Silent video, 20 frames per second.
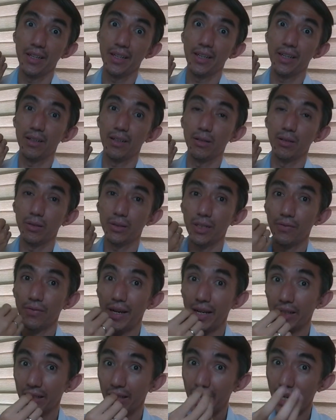
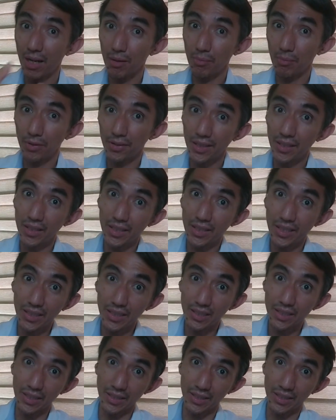Ultraviolet lamps in
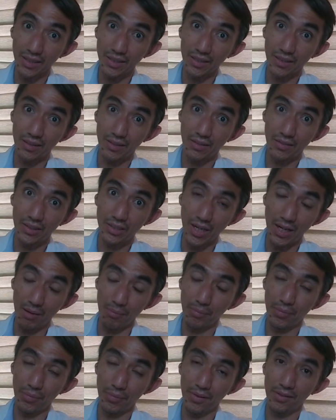t-shirt
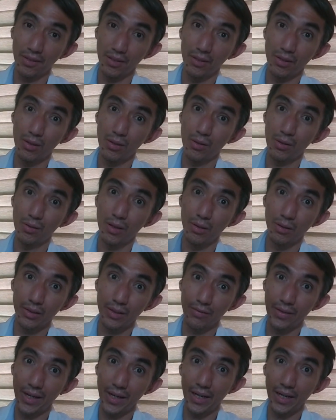shops. You know the
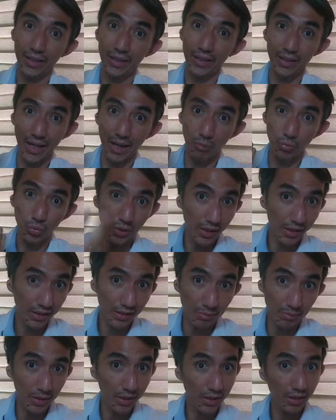ultraviolet lamp
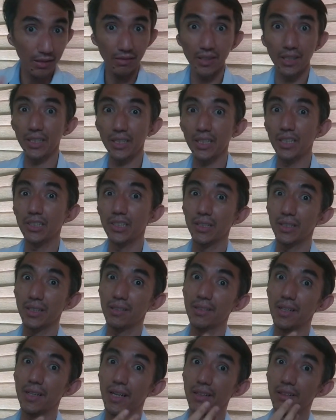works because the t-shirt
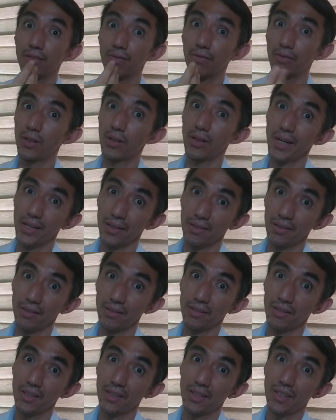designs
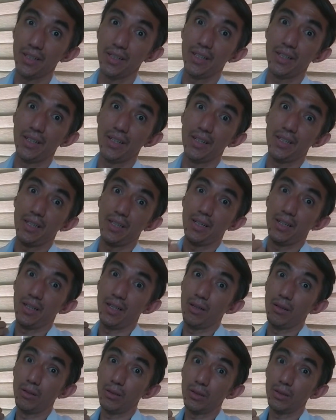fluoresce.
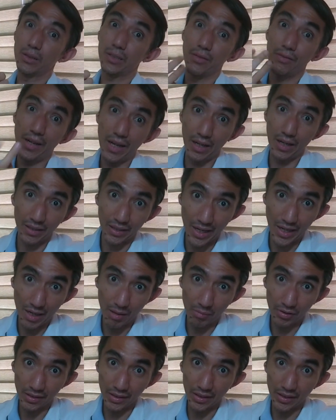Ultraviolet
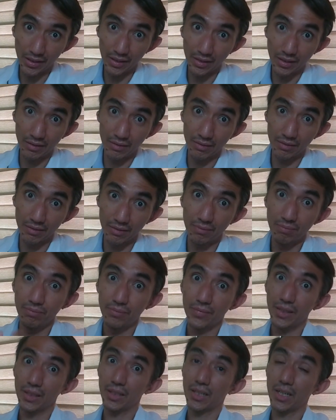lamps in
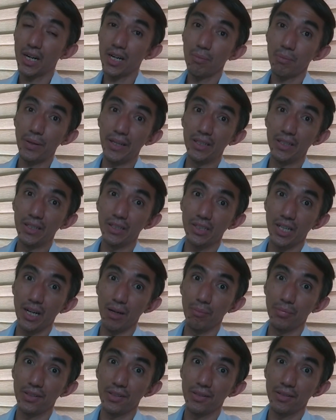car paint
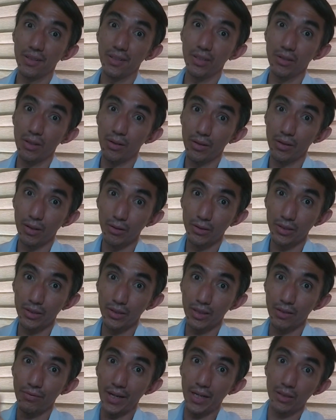shops. You know the
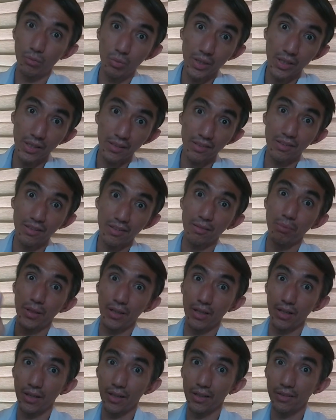ultraviolet works
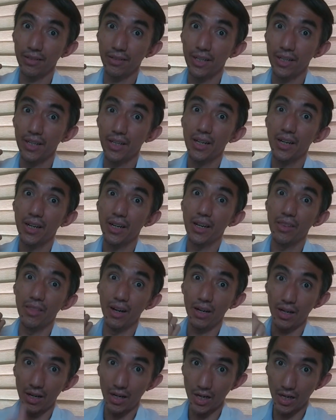because the
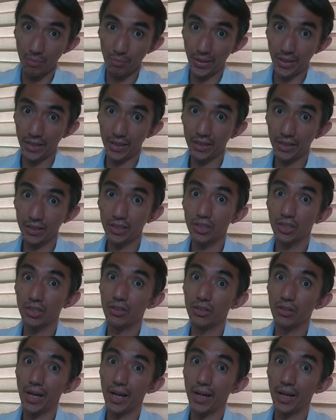car paint
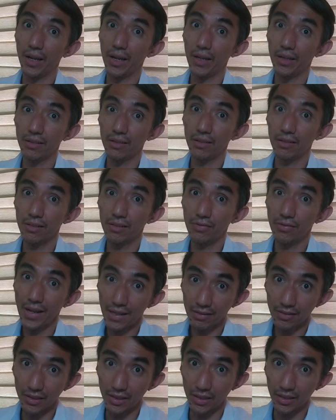dries
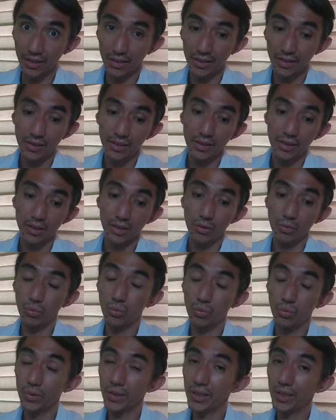faster.
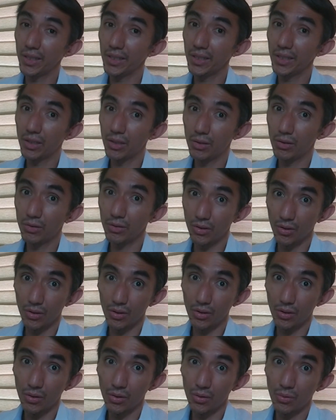We don't
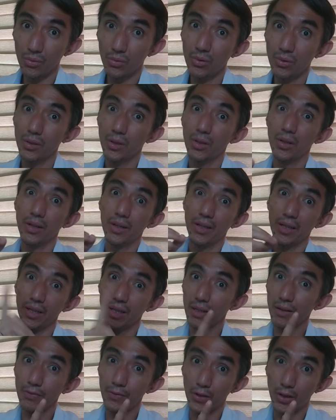know
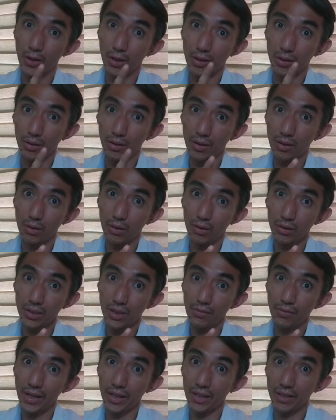if your
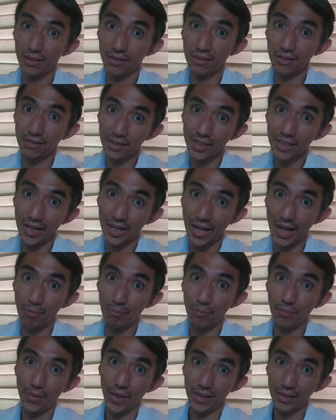ultraviolet C
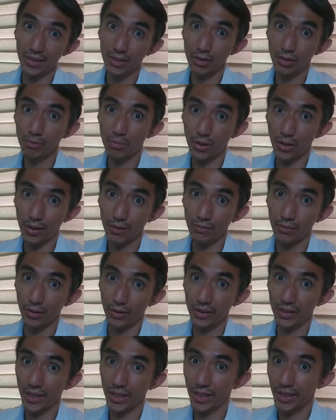lamp that you bought for
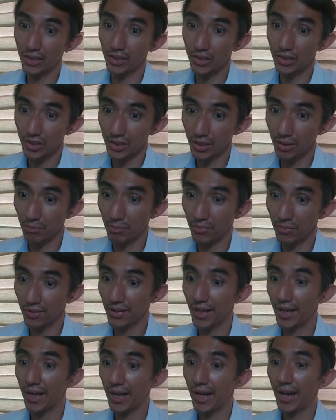killing germs
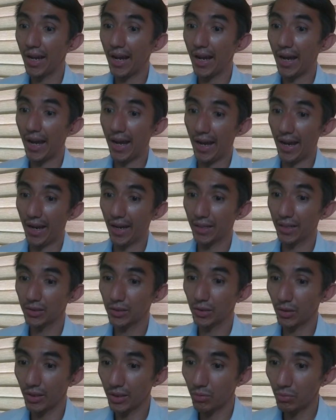actually
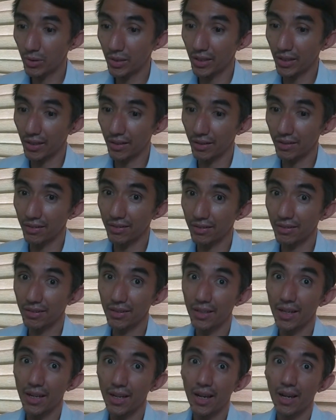works.
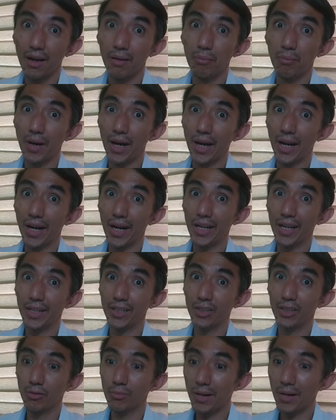Malay nyo ba kung
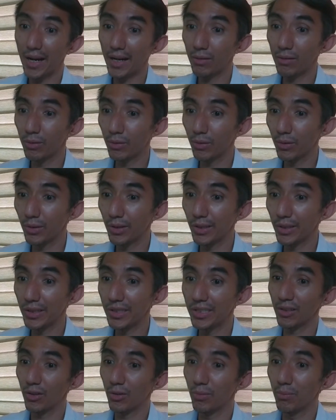legit o bogus
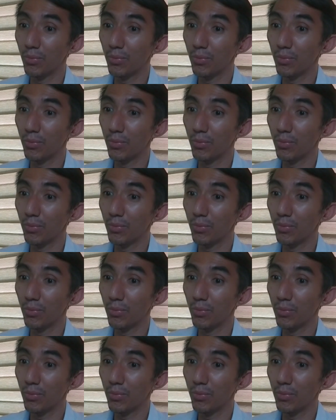yan?